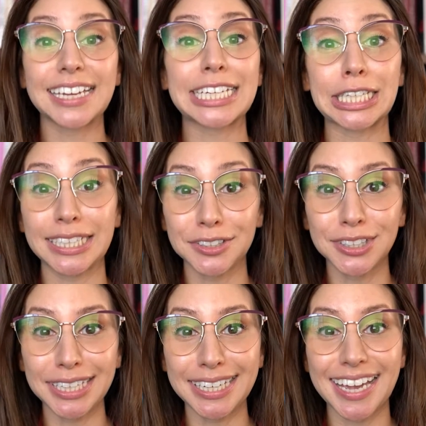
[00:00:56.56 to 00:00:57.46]

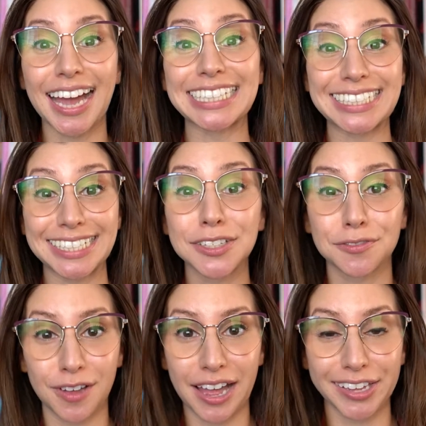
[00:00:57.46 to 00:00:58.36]
Clearly
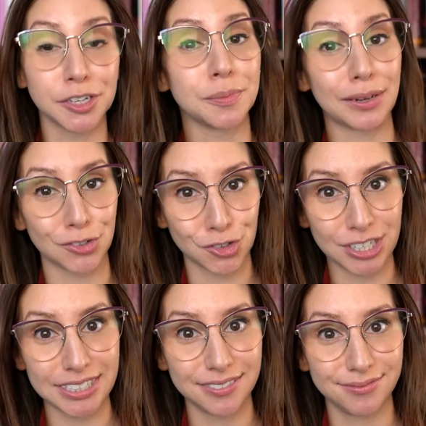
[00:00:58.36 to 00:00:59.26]
identify your
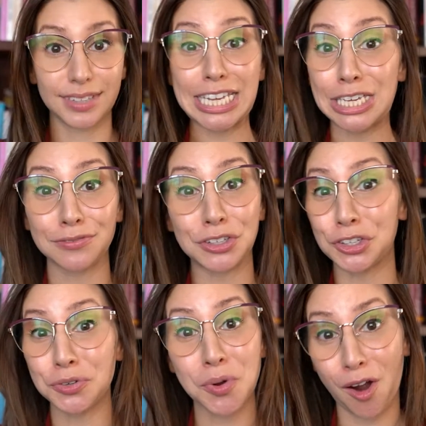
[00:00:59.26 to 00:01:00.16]
boundary. If
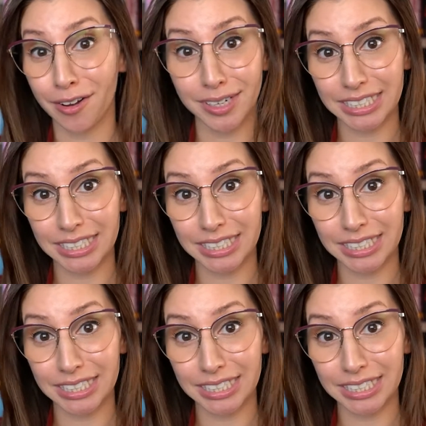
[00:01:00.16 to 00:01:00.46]
you aren't